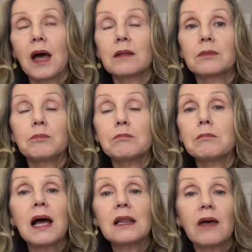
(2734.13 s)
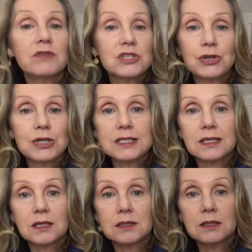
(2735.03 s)
I, my love is
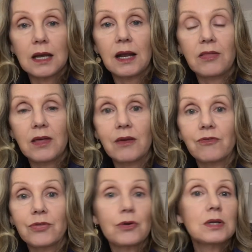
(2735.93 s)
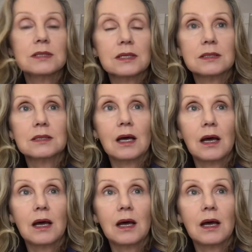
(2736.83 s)
36, and I think 36,